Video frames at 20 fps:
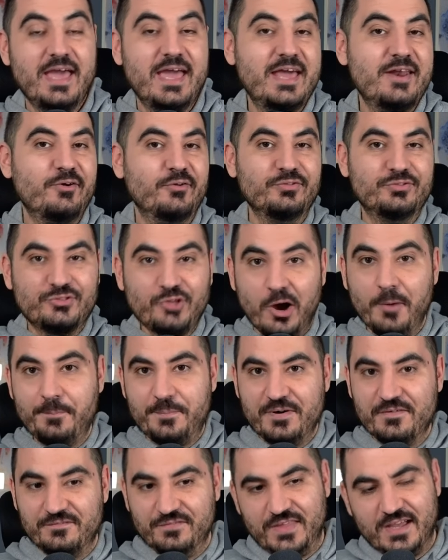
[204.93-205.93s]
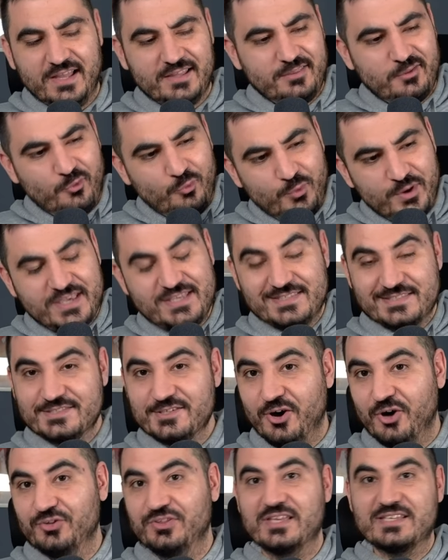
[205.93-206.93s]
and on top of that we
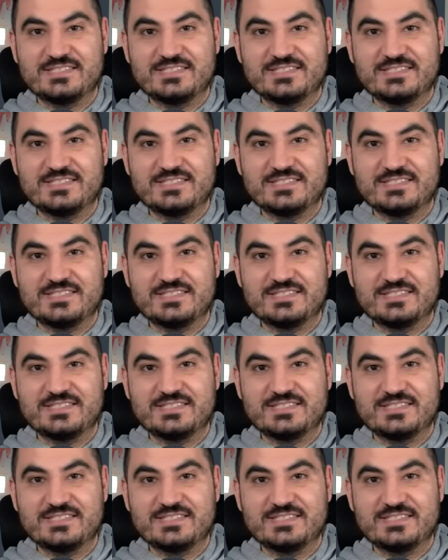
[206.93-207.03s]
sold